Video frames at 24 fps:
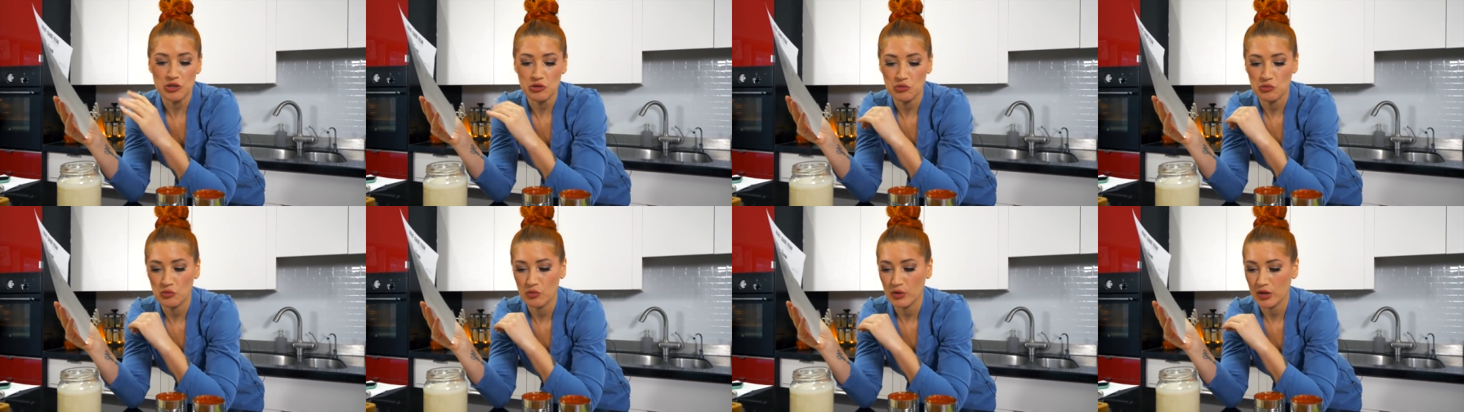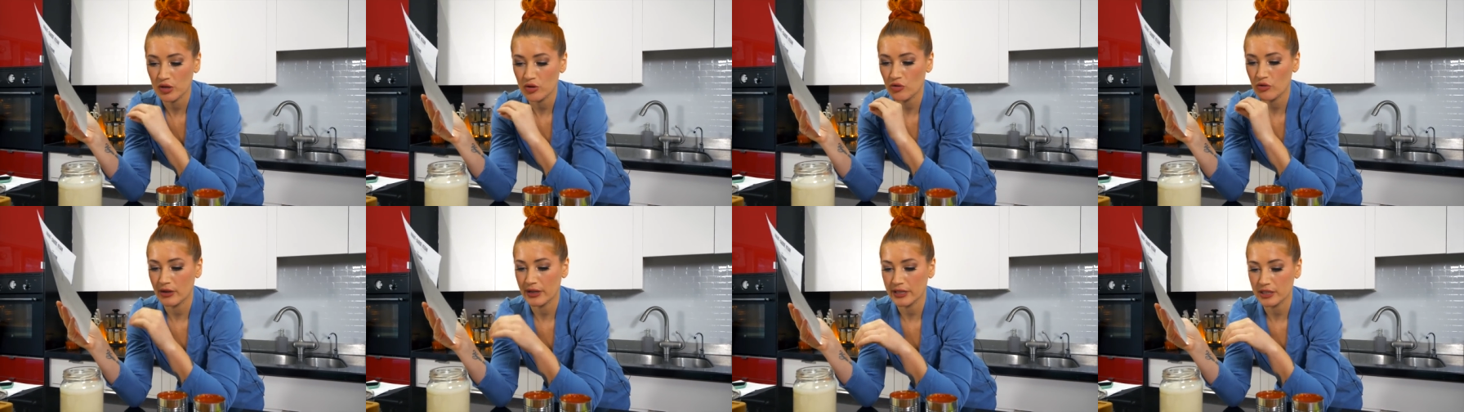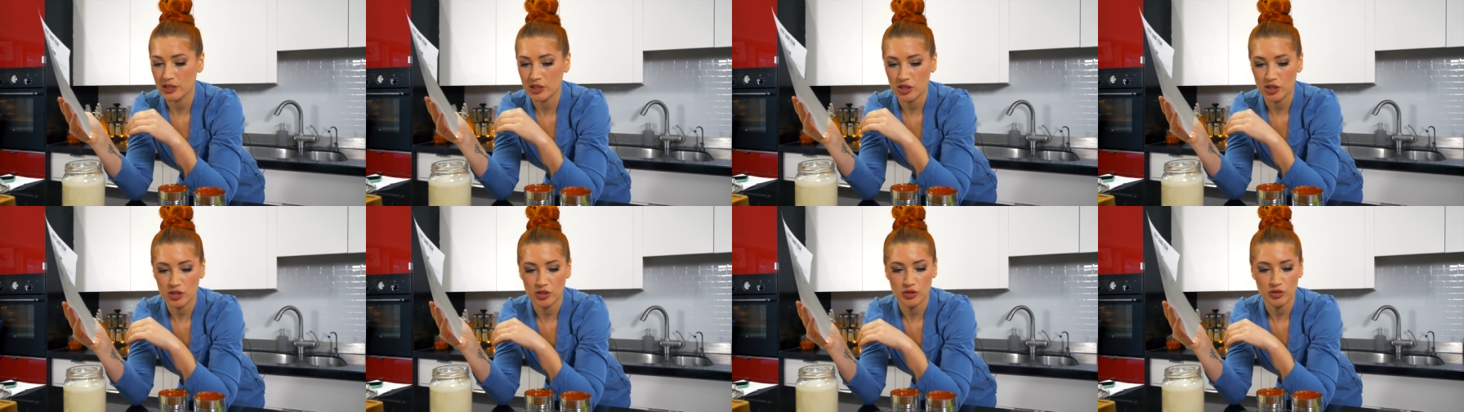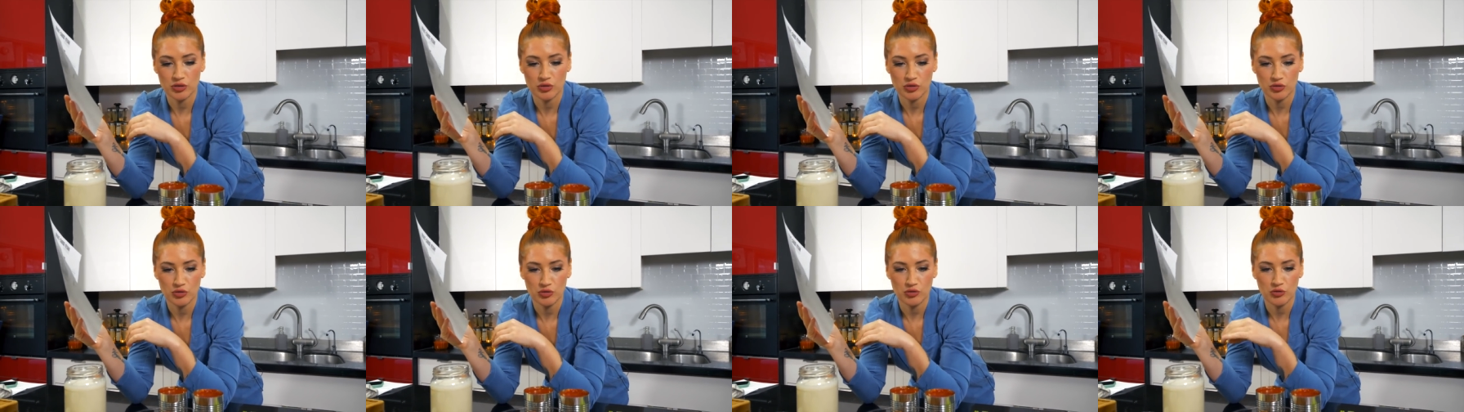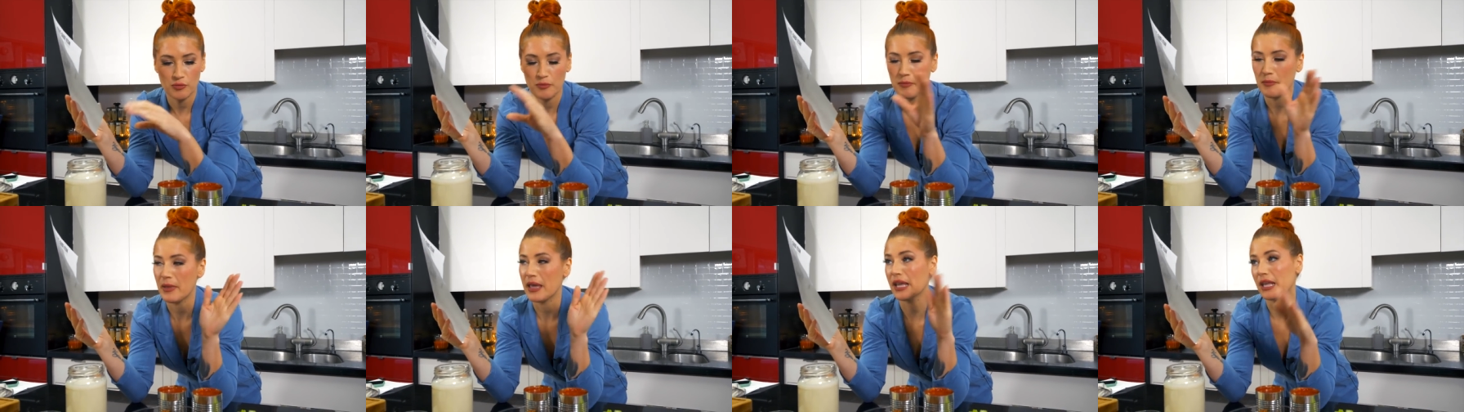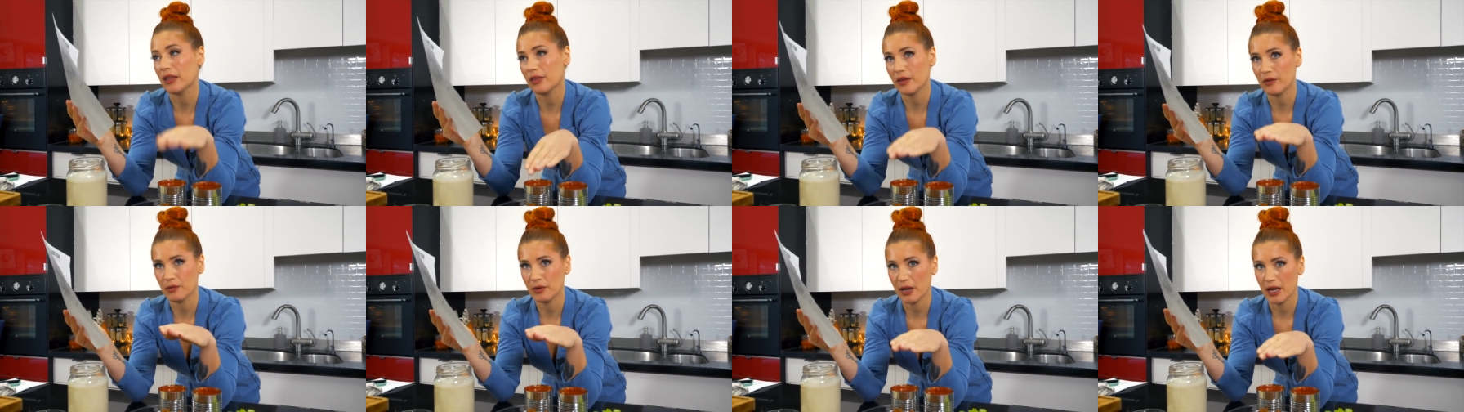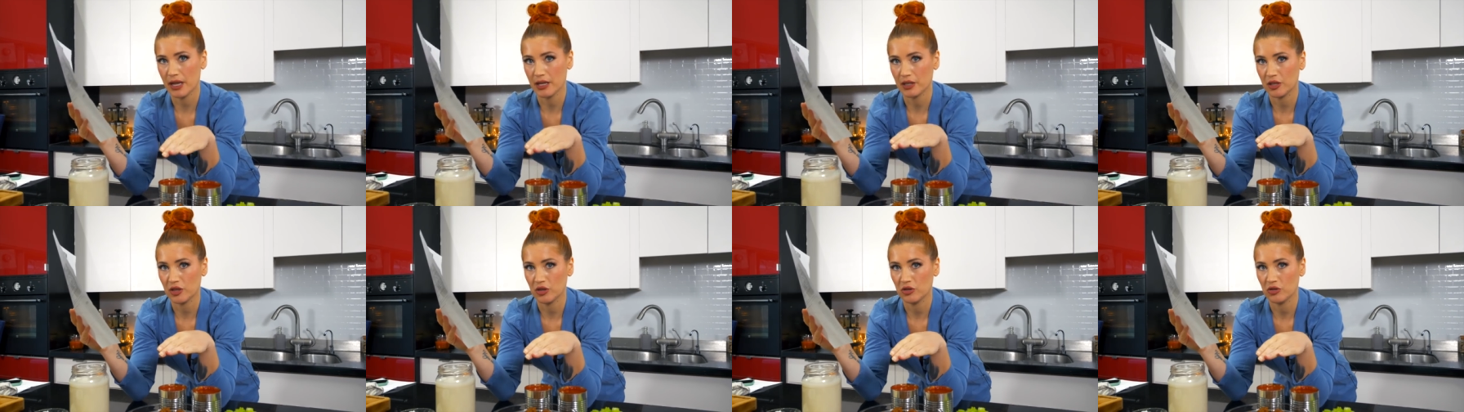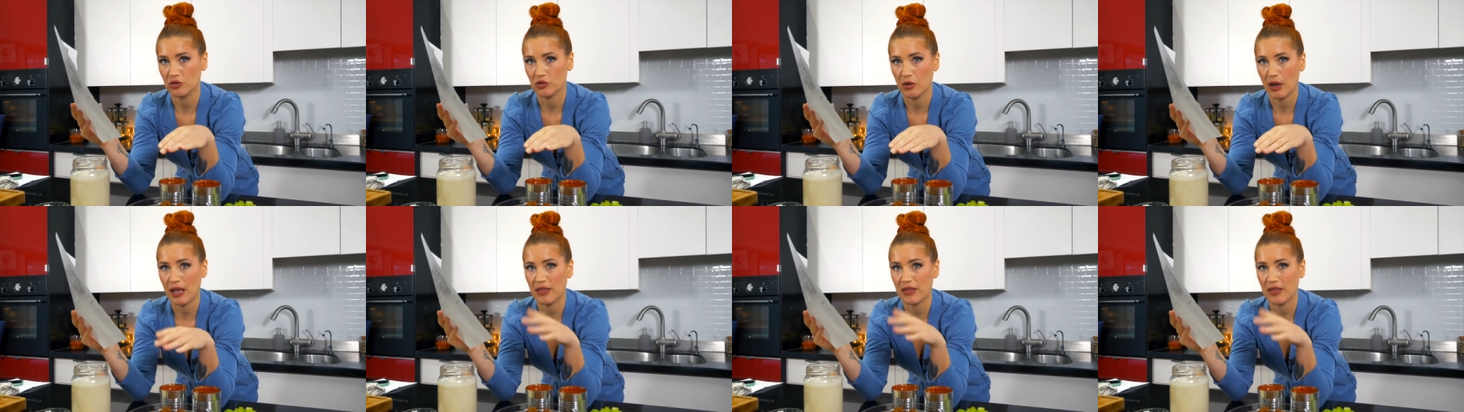So we're going to make the ragu